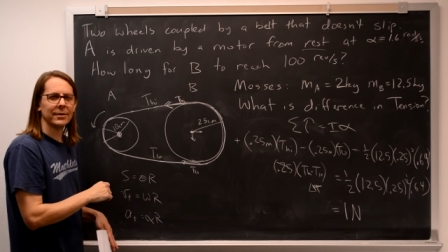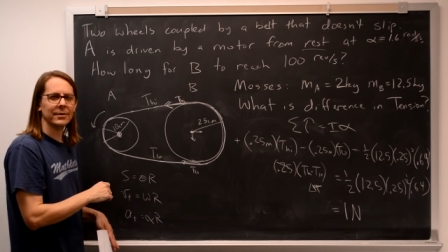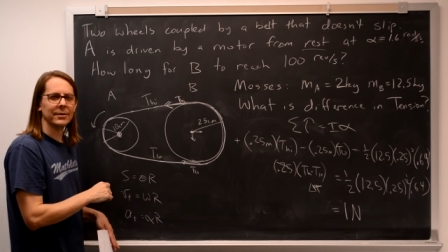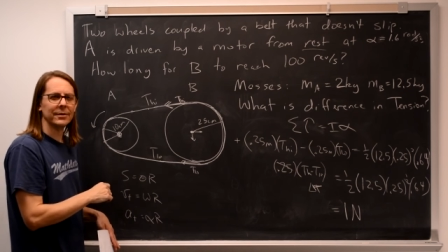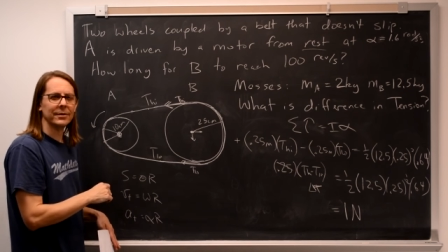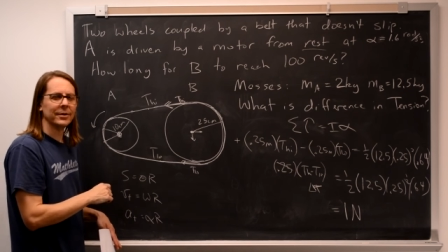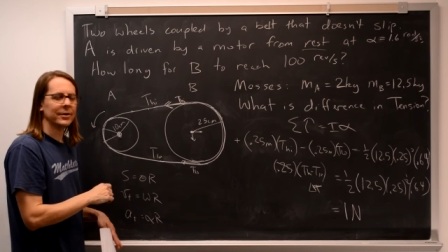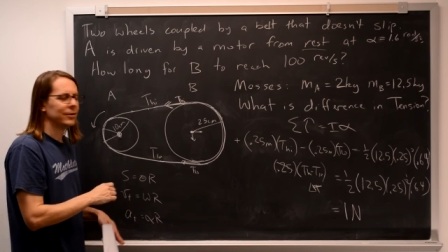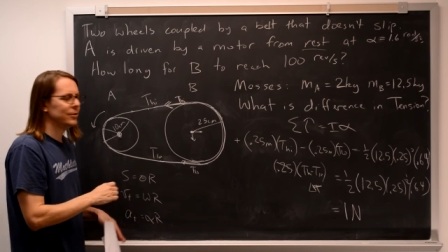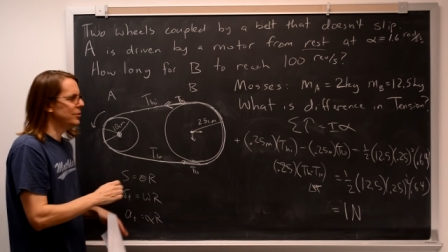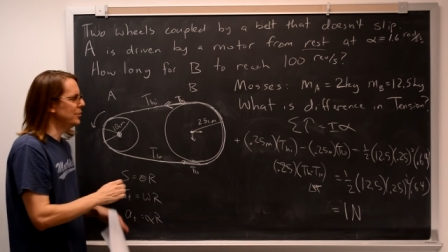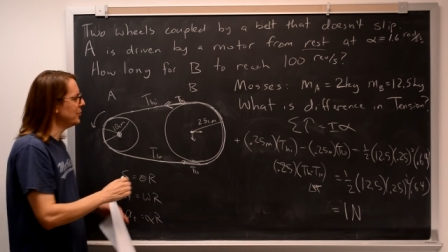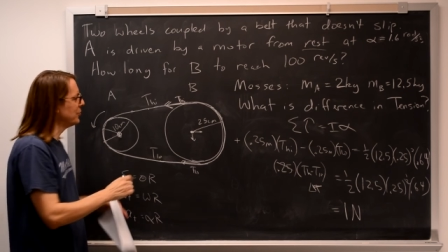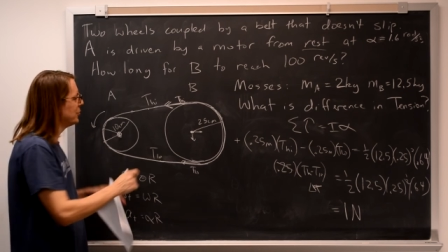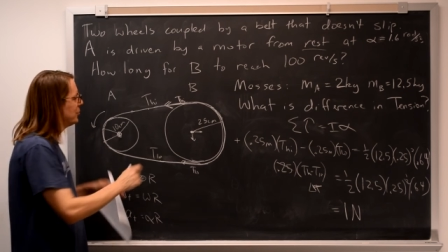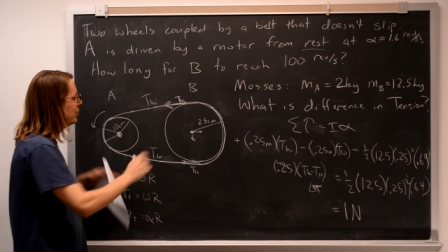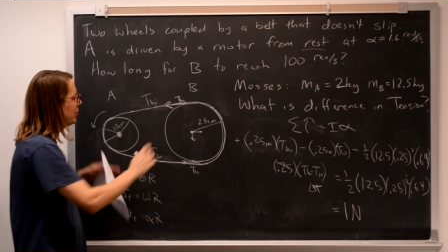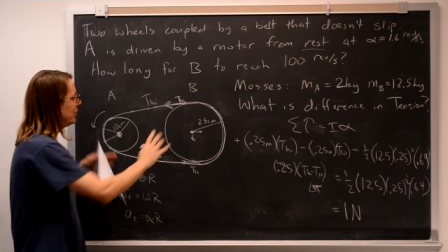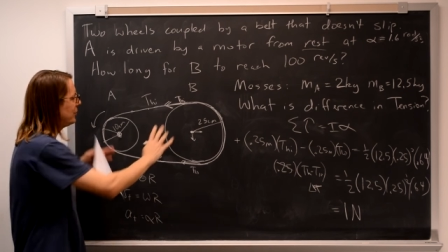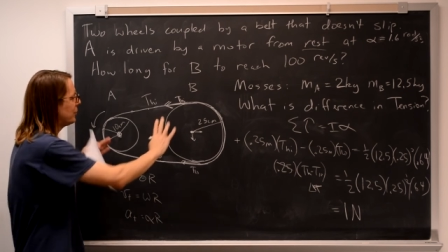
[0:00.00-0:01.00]
You know, you
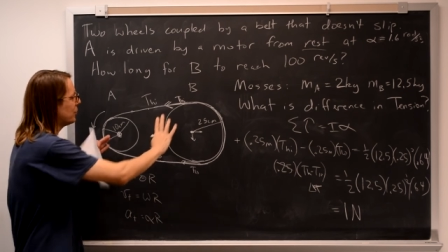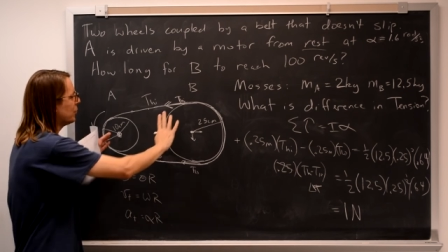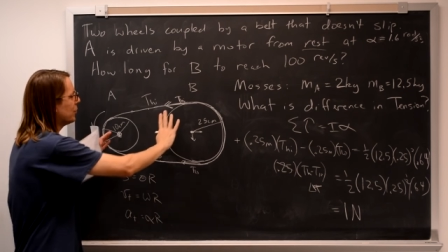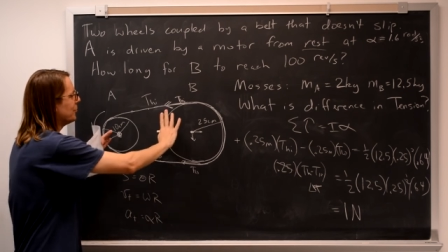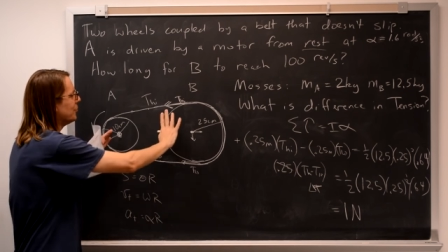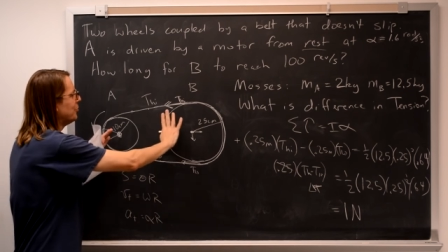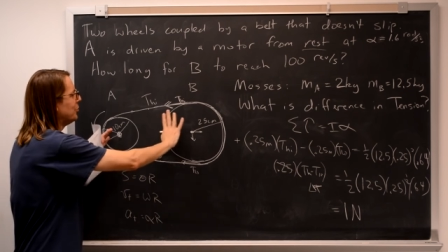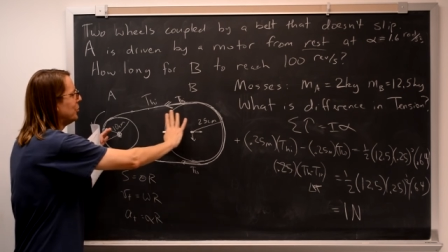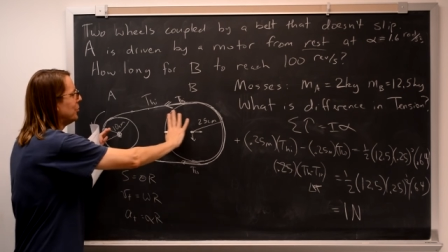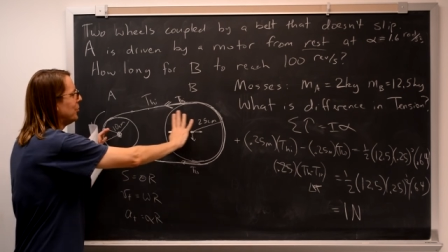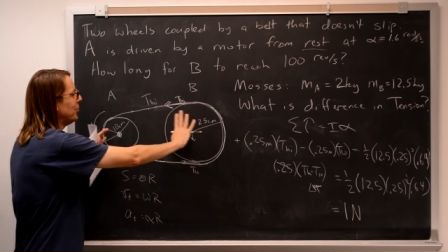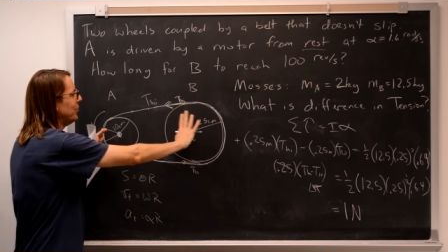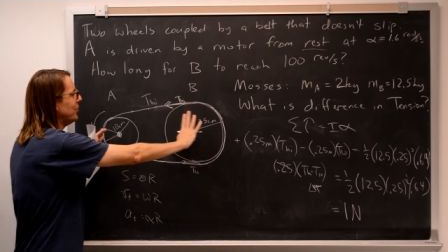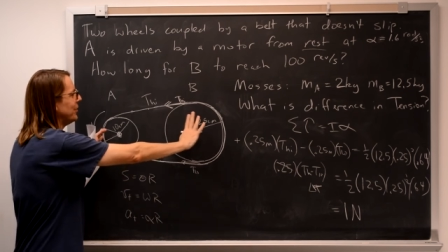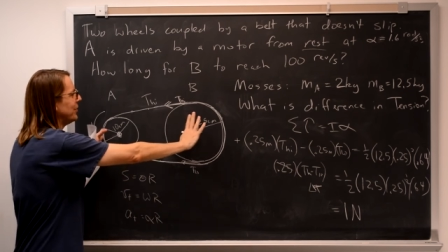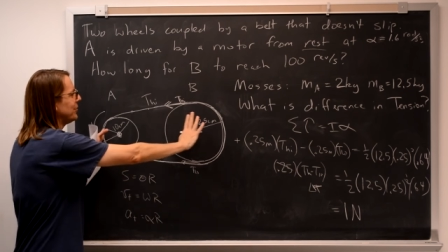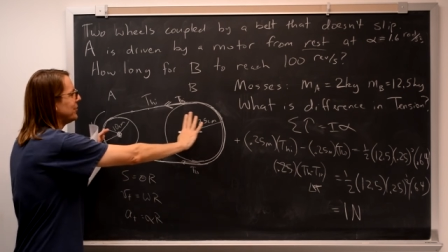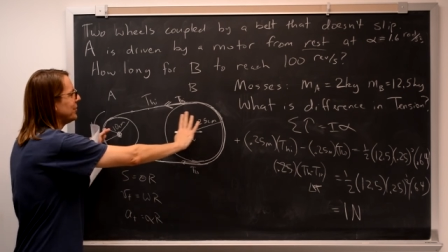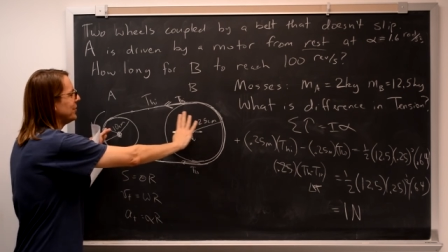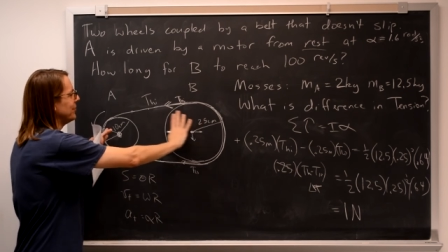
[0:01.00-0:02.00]
could sort of pull
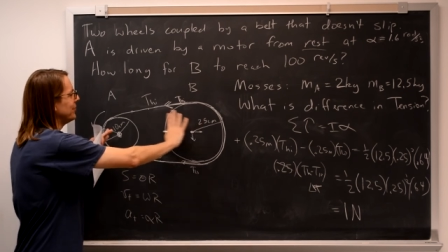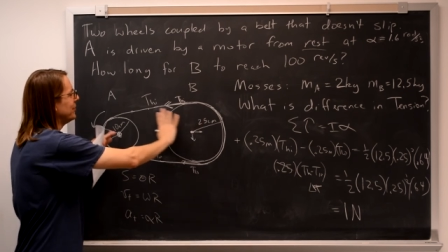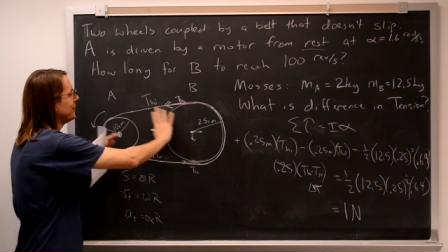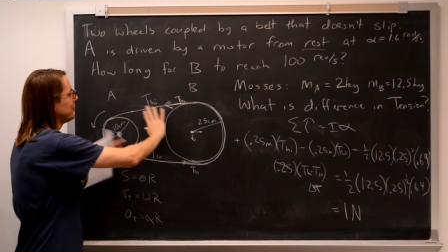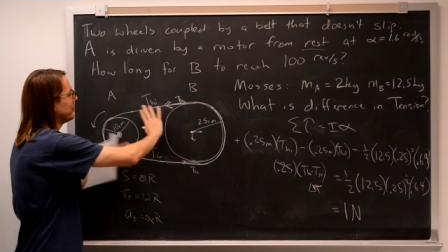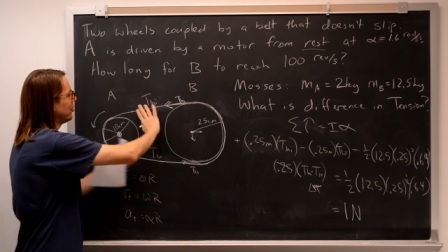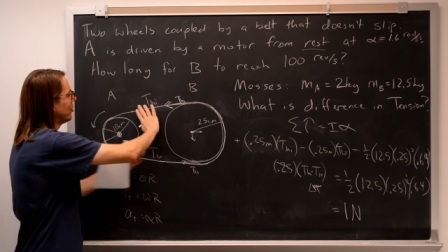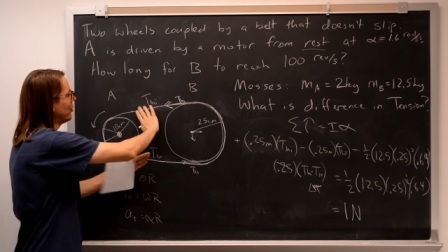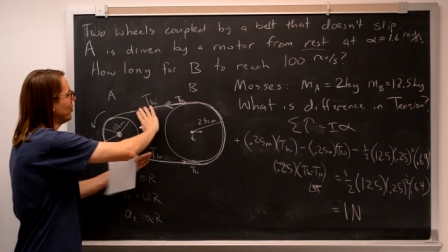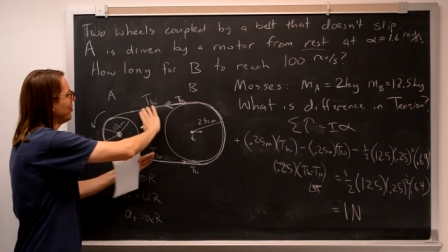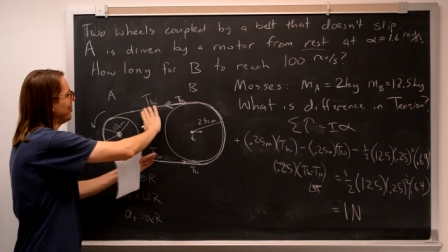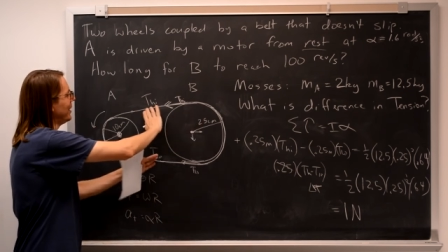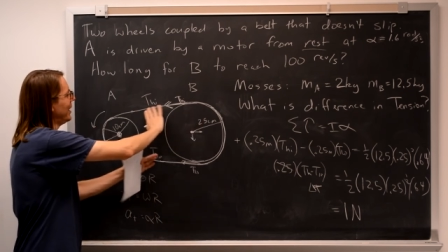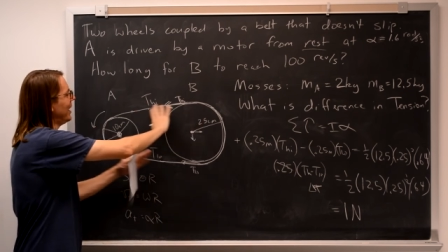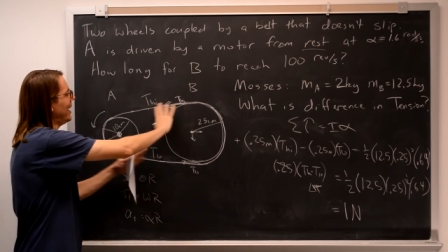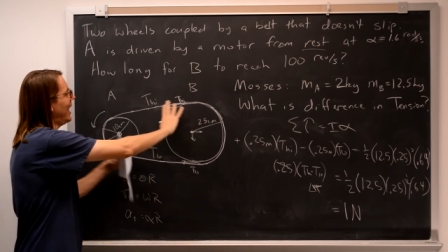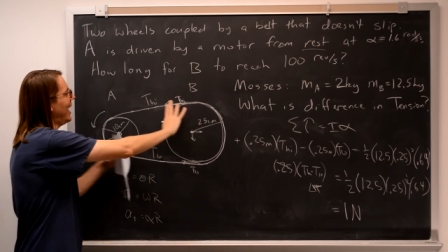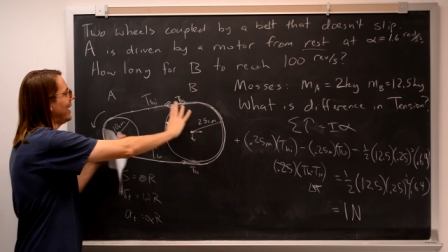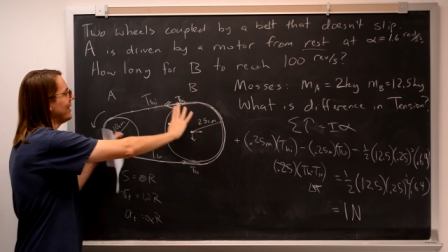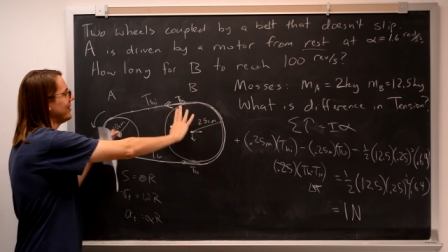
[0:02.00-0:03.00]
this, if this were a little bit
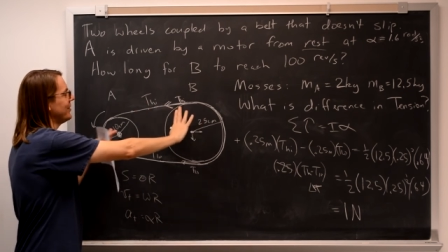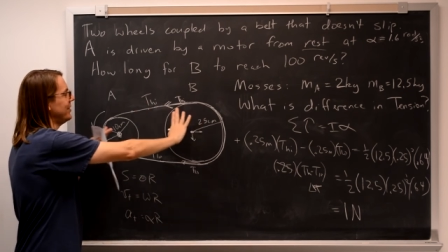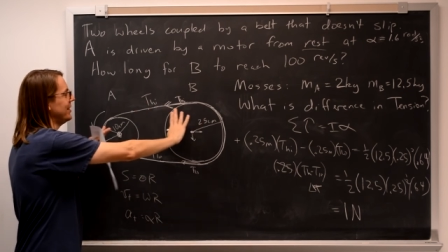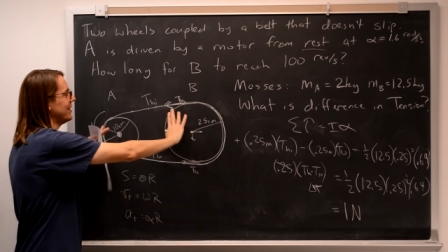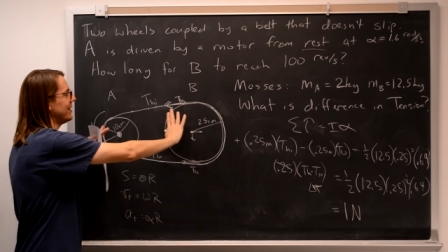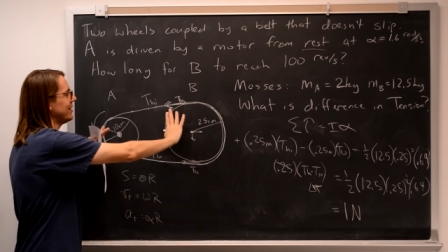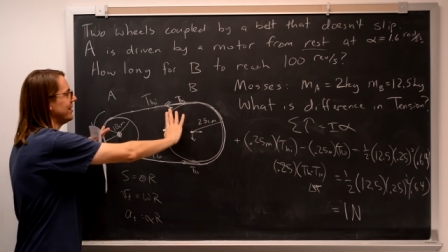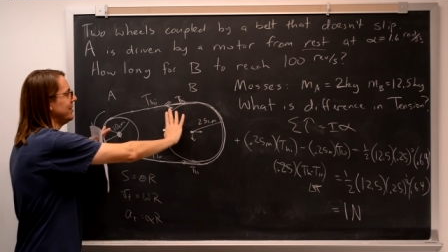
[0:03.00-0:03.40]
elastic,